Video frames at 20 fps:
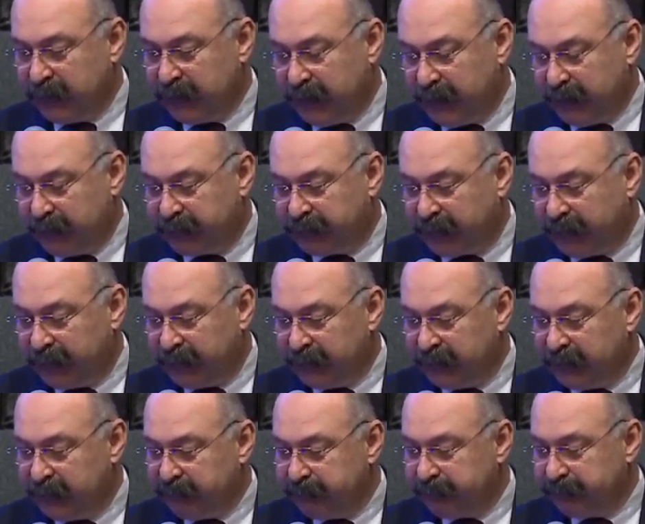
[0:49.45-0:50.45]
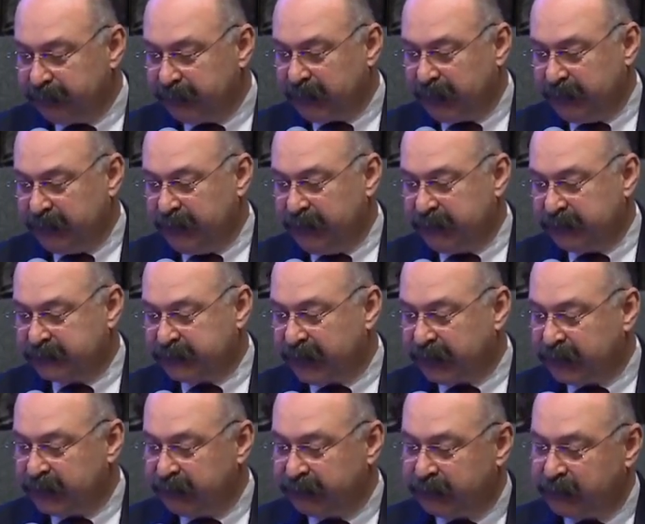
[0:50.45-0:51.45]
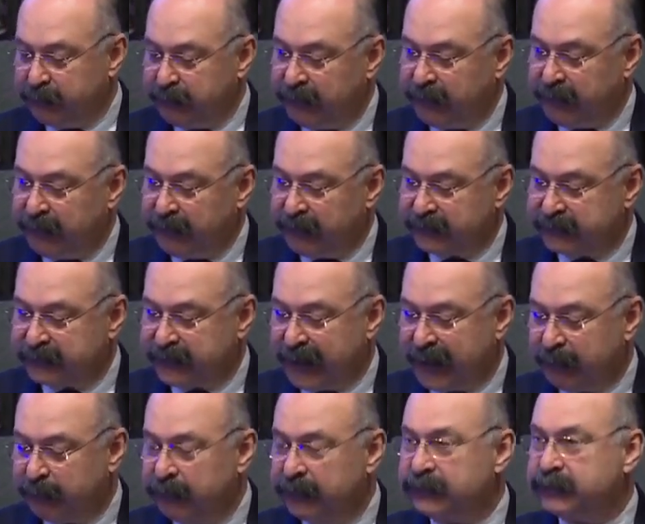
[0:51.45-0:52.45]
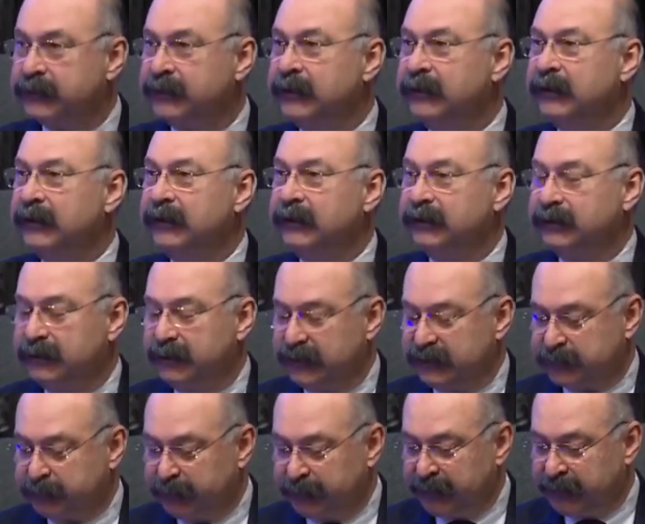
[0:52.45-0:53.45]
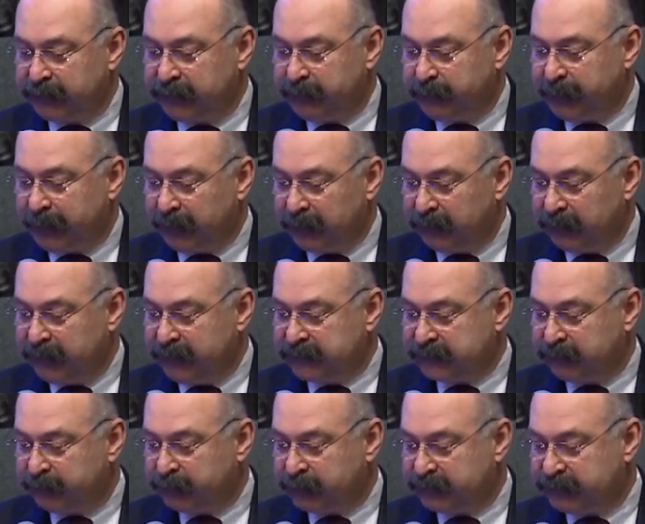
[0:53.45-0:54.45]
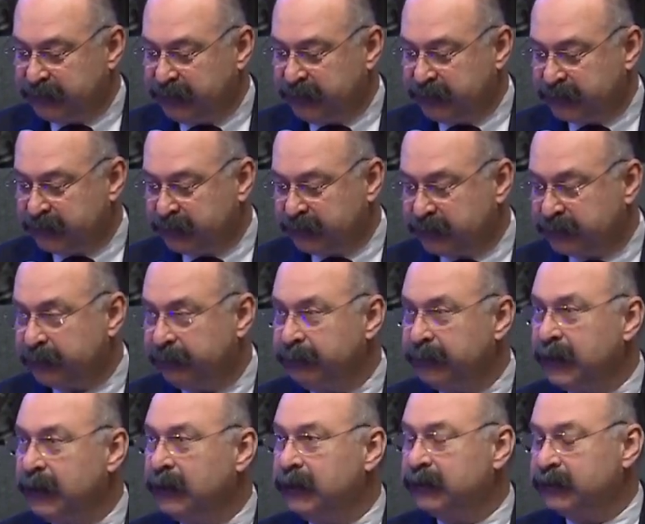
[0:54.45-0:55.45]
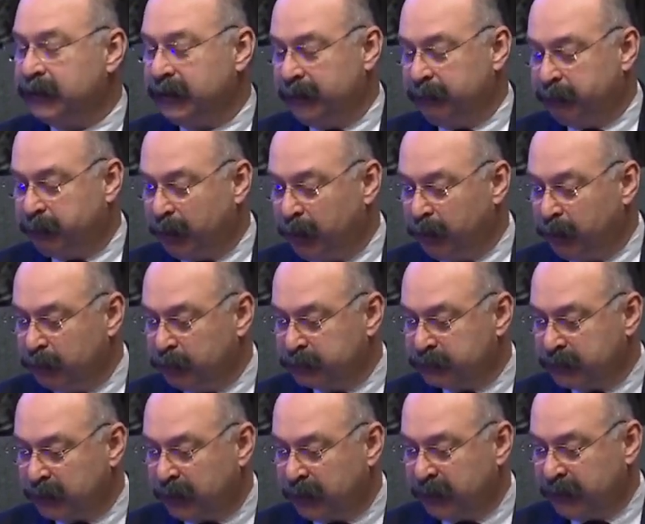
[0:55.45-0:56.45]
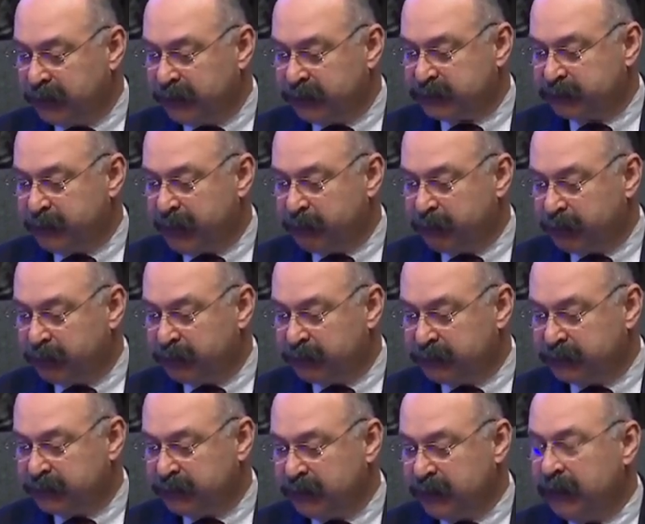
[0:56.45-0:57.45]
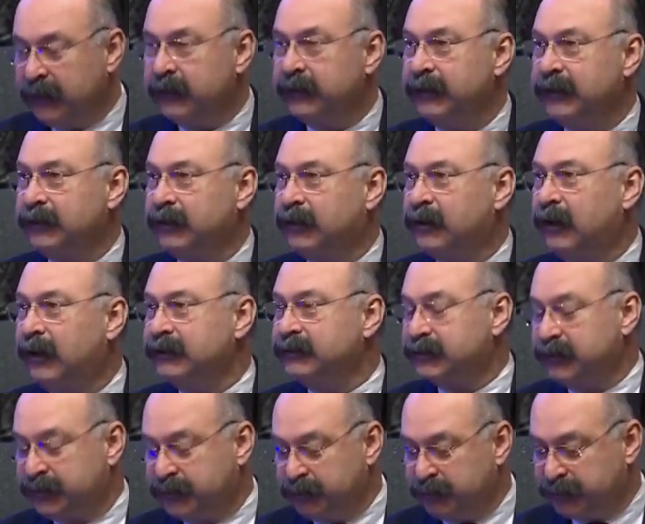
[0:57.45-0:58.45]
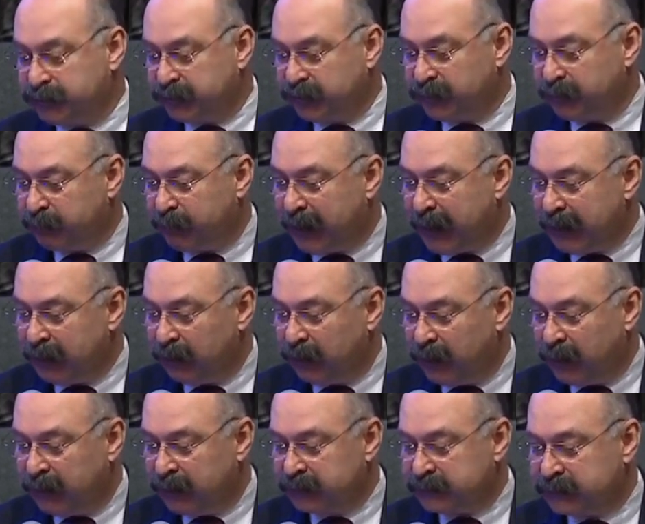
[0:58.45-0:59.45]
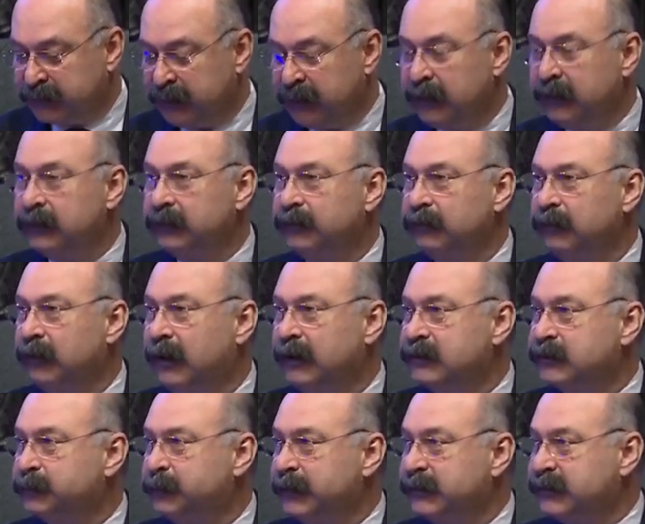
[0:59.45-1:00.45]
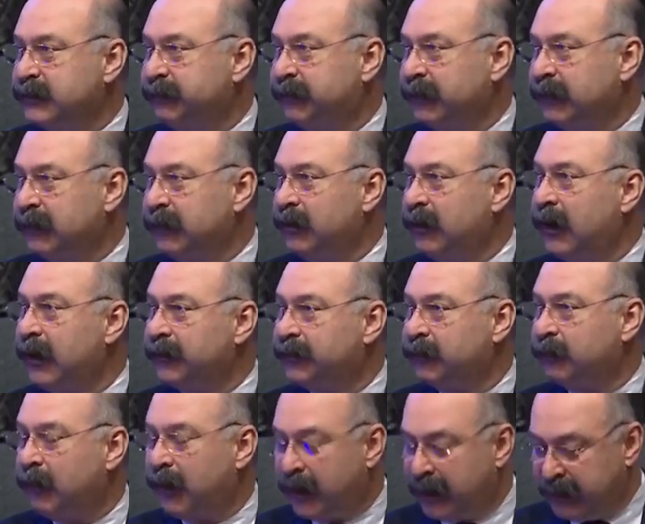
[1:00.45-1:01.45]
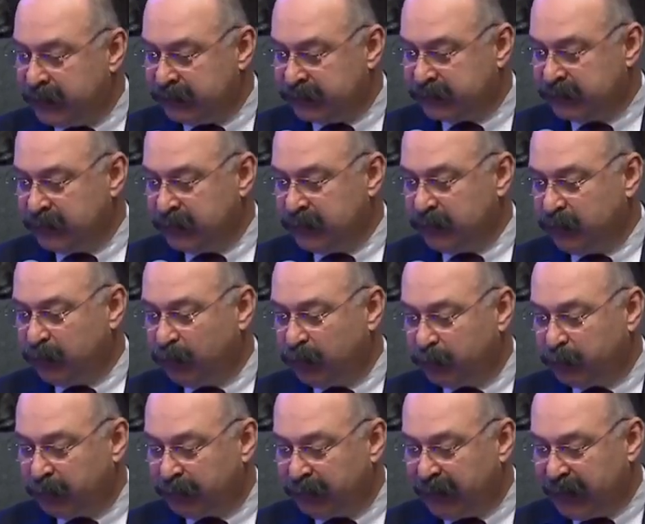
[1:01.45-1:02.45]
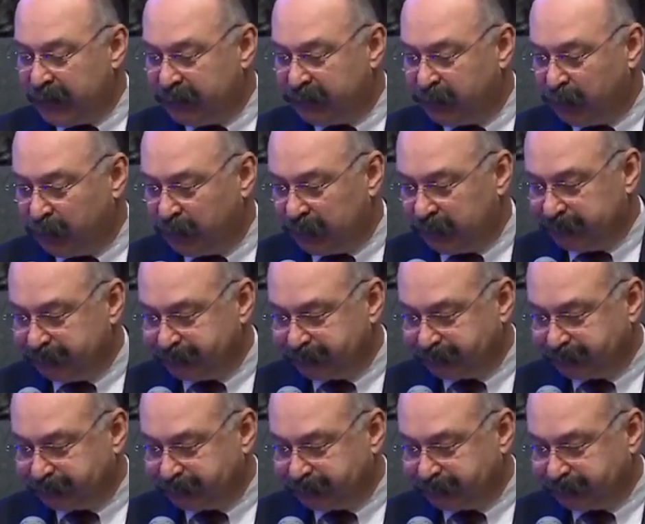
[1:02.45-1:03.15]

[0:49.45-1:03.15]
And finally, can the Executive Committee establish disciplinary penalties and procedures to impose on its members that the Constitution or bylaws do not specifically authorize or provide for?